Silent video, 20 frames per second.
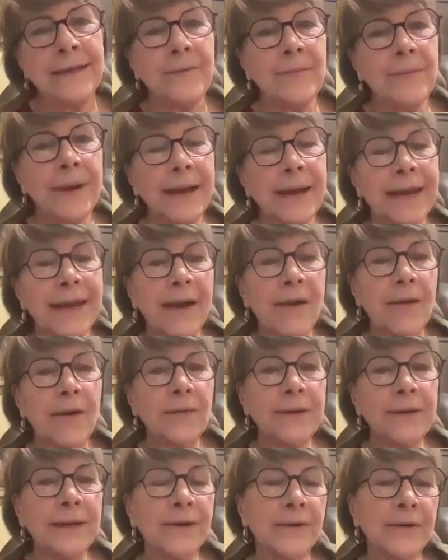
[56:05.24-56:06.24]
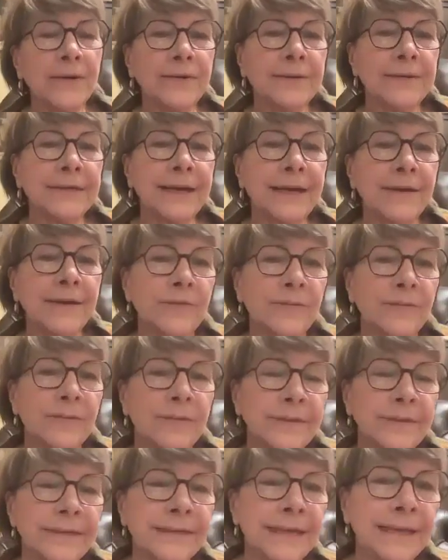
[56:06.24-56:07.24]
by how near death
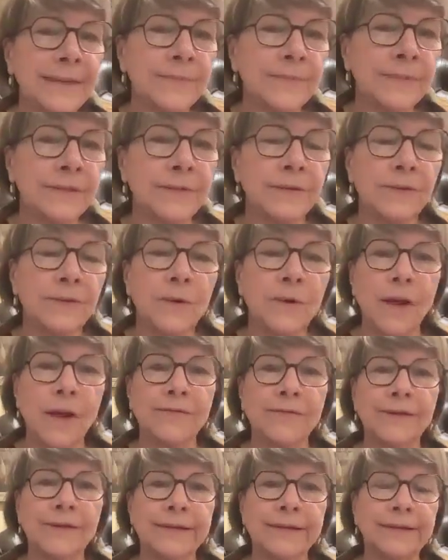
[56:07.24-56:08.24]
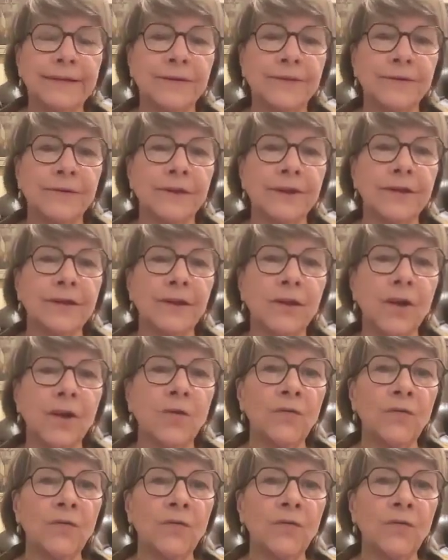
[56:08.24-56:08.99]
seemed to all of us during the